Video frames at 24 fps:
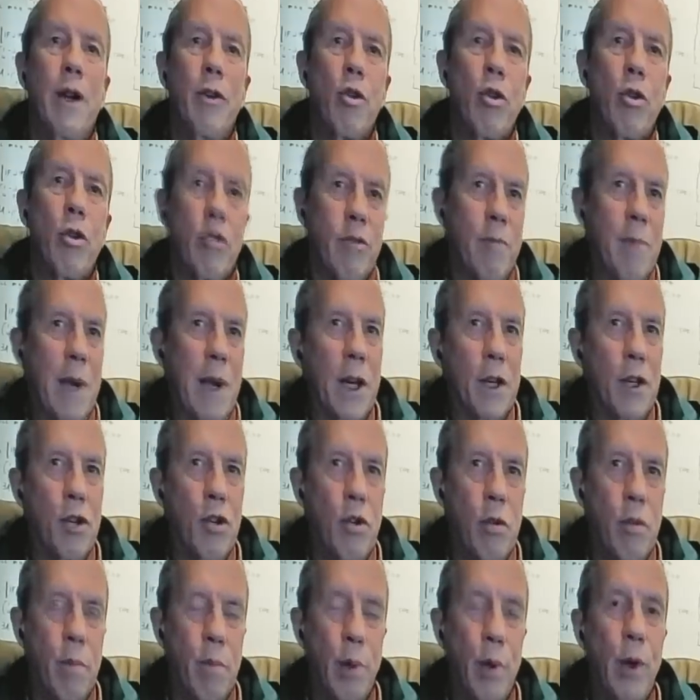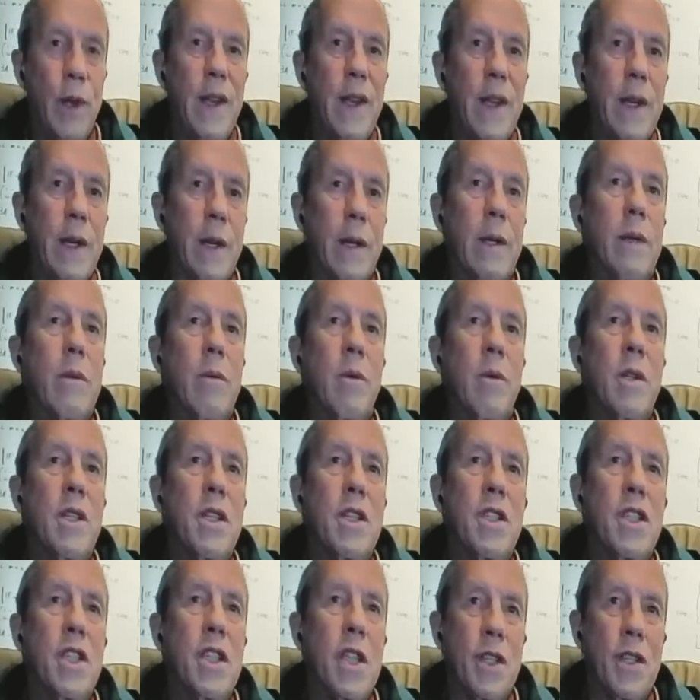order of magnitude per year, which
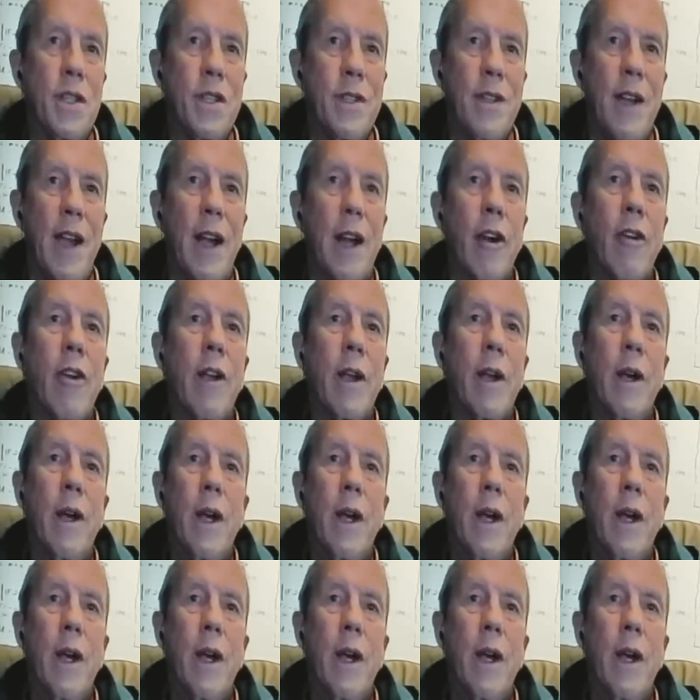is just staggering.